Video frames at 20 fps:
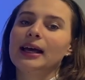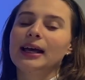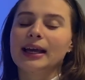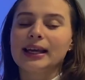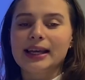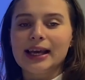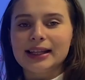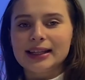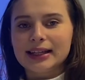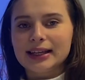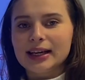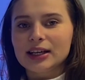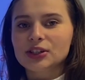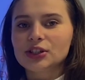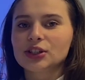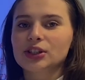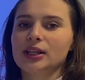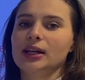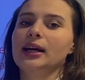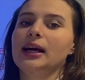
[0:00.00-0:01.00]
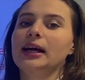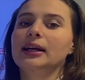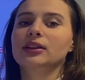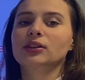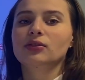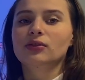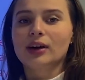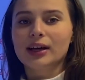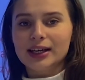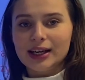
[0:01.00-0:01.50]
11 and
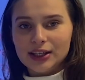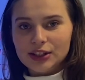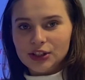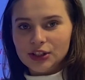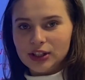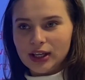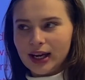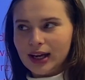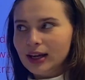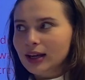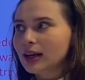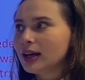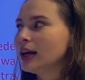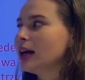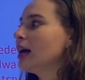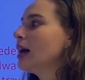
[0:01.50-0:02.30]
12.